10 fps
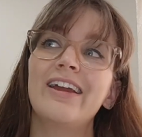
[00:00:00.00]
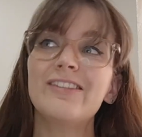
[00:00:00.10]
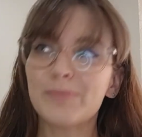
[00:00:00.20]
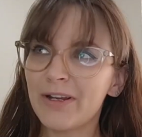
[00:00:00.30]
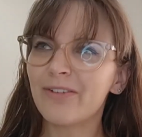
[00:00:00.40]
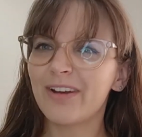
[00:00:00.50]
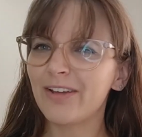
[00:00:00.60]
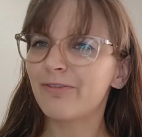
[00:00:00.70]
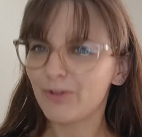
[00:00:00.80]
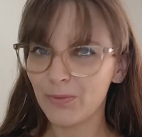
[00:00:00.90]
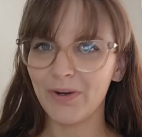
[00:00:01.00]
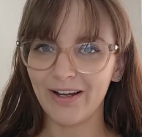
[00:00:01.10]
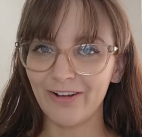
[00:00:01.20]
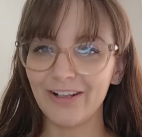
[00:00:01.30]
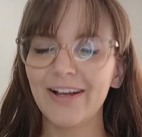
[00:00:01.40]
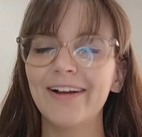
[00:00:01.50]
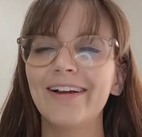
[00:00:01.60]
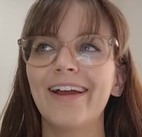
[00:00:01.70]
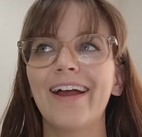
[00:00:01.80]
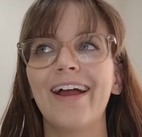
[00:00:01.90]
It's been around for a while,
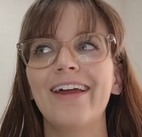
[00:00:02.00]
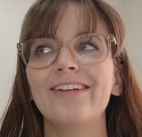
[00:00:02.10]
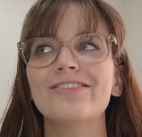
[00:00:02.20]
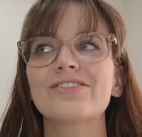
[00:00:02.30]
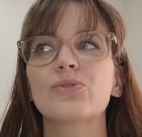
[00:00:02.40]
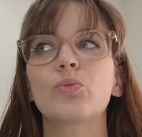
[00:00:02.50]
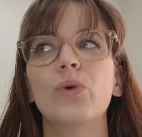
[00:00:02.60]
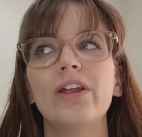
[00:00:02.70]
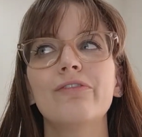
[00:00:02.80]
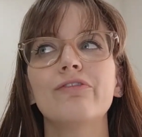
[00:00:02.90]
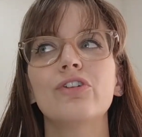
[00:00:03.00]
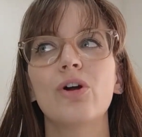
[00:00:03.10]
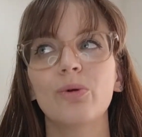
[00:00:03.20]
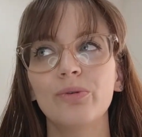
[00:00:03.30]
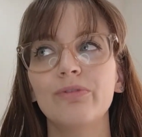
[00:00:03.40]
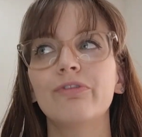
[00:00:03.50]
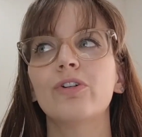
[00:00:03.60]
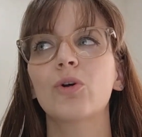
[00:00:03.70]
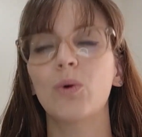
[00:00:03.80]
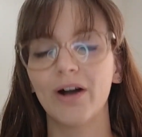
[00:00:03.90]
and we've known
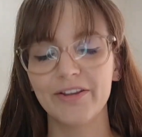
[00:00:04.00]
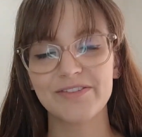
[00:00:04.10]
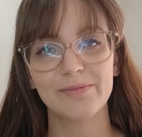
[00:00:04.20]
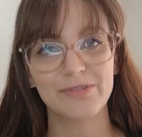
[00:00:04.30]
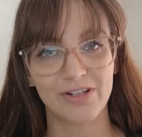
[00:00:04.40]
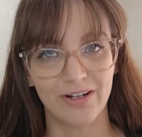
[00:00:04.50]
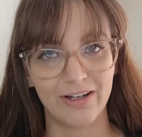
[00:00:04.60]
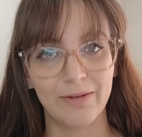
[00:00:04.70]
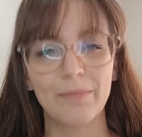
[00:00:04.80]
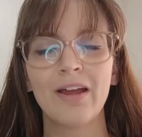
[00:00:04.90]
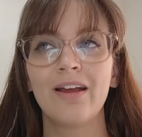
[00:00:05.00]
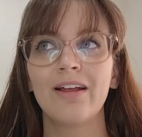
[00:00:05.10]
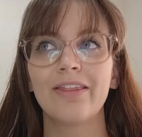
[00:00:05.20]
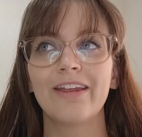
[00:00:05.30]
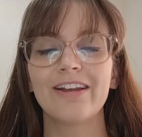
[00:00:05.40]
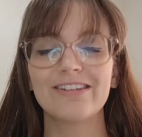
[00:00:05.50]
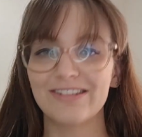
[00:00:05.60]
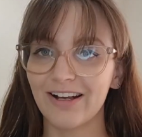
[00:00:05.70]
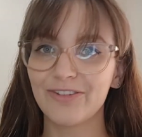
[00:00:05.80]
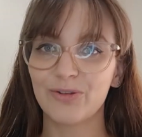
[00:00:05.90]
for quite some time that it
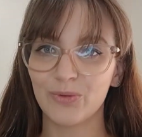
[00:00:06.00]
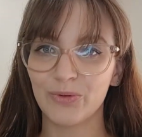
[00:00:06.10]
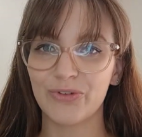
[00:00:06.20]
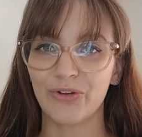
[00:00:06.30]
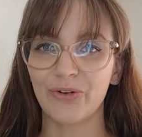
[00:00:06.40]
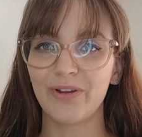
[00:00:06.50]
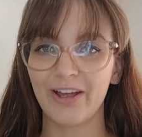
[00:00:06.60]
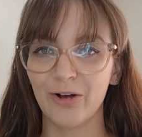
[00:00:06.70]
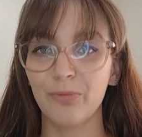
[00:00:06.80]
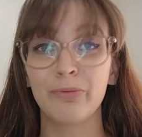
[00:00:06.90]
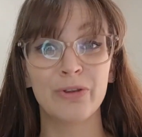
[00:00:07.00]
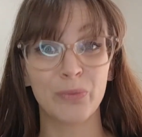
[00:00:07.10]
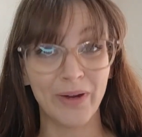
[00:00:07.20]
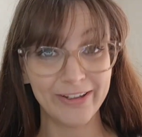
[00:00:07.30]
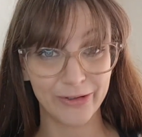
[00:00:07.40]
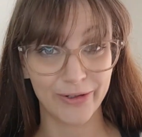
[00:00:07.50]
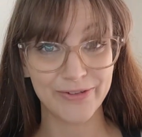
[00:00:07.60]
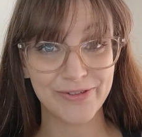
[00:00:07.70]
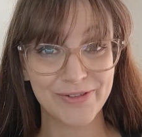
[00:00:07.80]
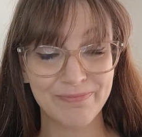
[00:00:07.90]
does also help with weight
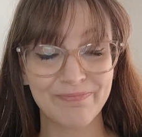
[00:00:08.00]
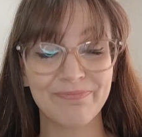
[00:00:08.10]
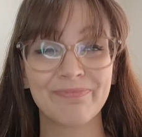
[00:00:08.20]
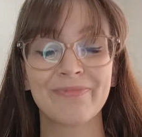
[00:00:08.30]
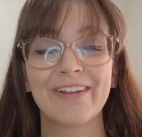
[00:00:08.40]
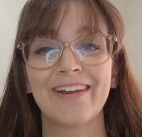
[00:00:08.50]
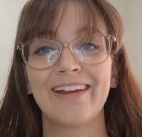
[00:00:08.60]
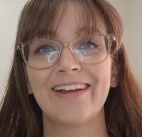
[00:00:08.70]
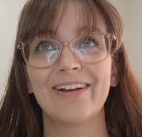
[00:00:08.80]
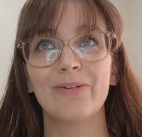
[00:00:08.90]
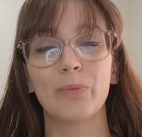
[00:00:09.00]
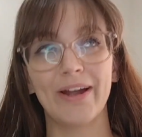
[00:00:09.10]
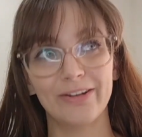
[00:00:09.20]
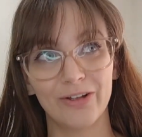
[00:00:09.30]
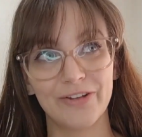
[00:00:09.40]
loss. Weight